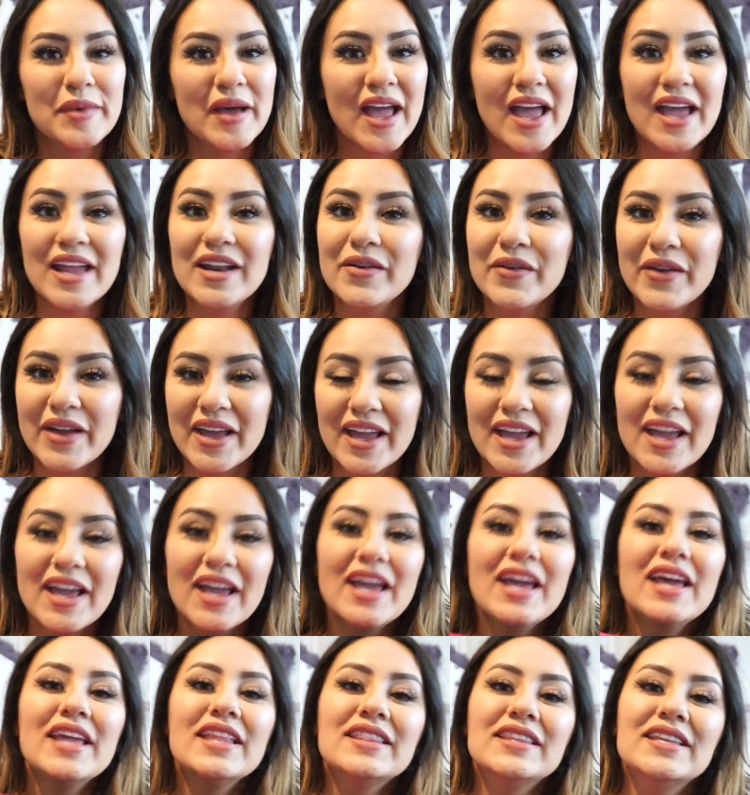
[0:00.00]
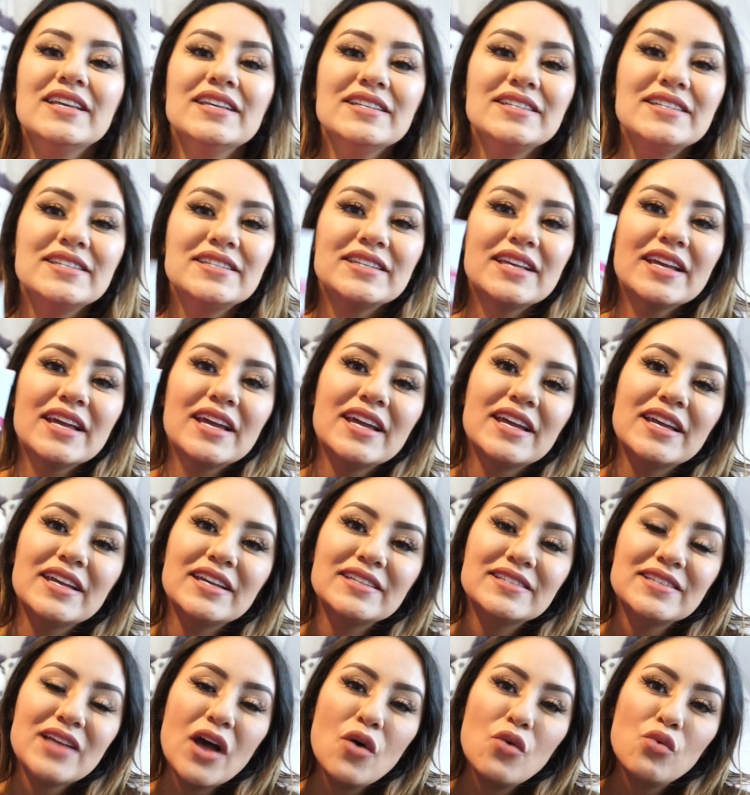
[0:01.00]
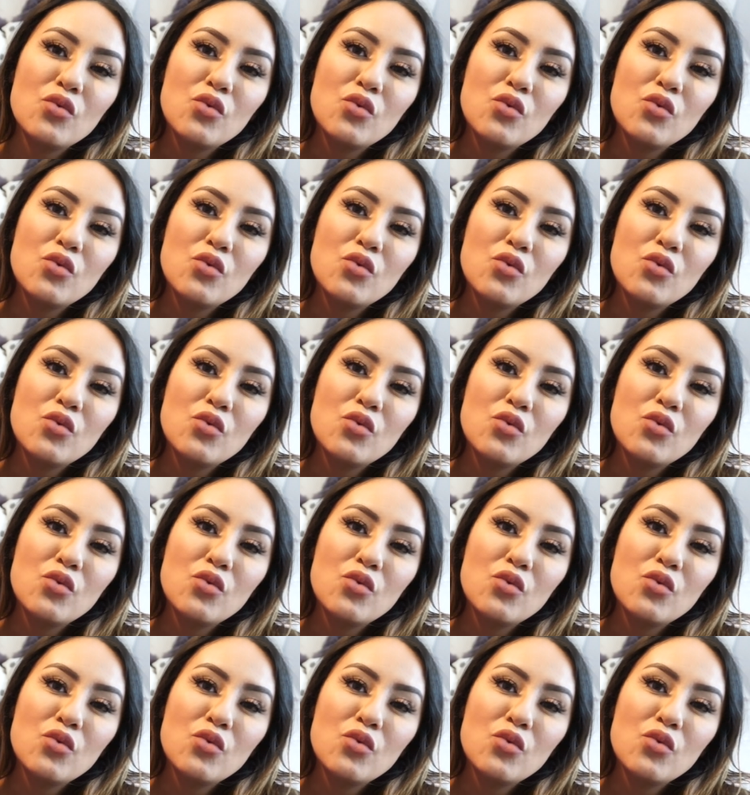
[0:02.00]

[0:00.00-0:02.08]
But anyway, this is